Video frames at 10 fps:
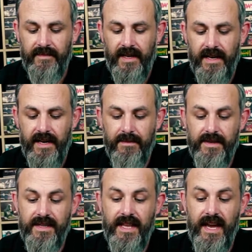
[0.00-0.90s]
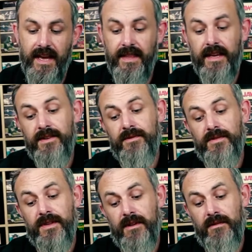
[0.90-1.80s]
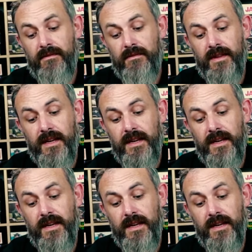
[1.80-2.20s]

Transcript: There's that. There's also